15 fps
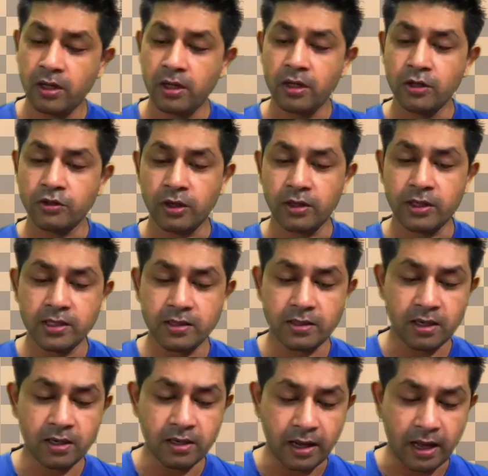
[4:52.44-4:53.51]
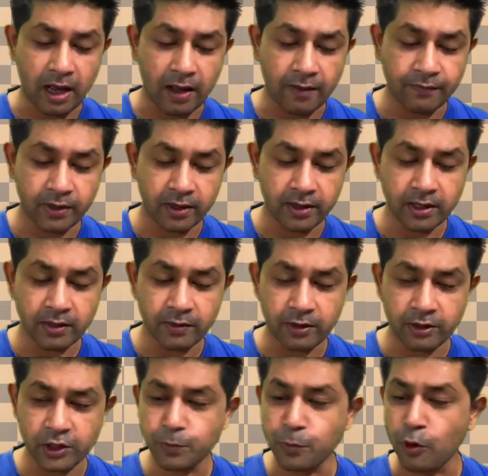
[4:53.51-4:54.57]
So these are after that
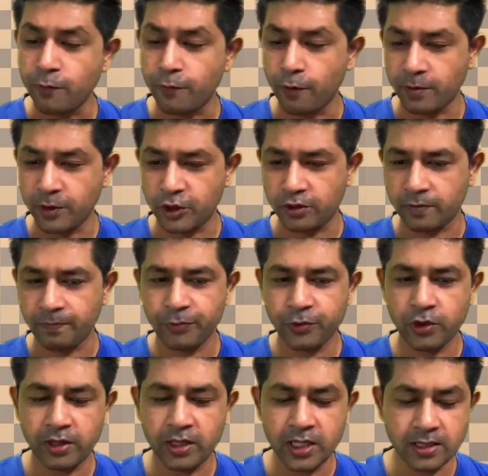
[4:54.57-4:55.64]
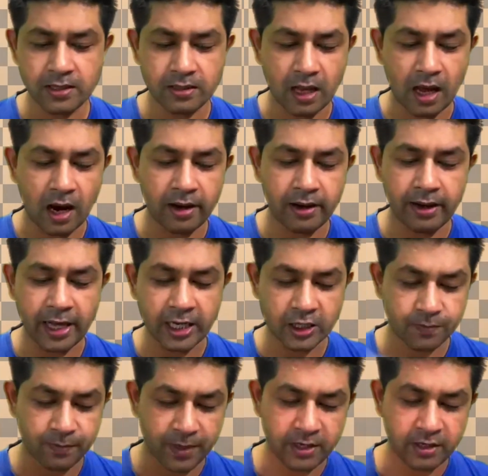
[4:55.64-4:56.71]
spore formation. So these are
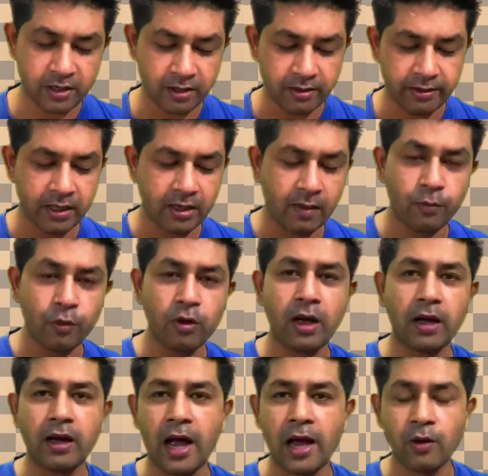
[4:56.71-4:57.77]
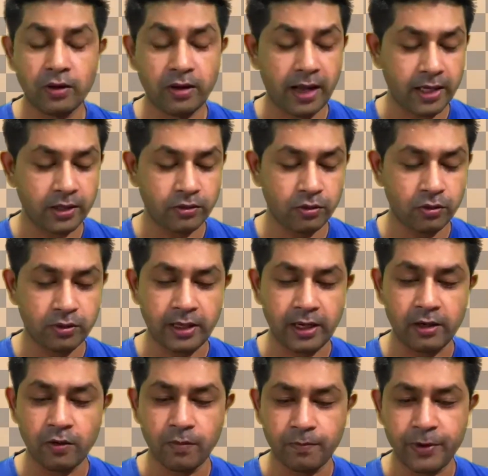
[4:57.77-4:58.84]
explained here in the book. I would like to tell
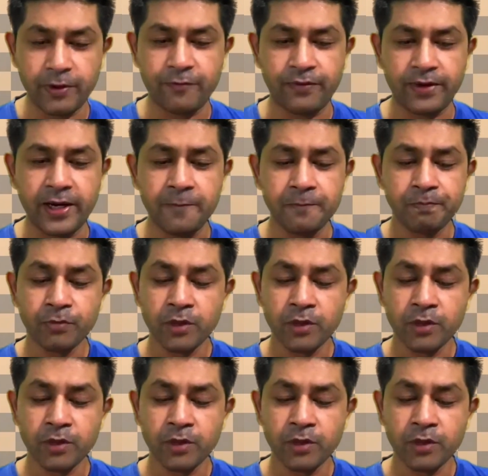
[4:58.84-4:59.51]
you briefly.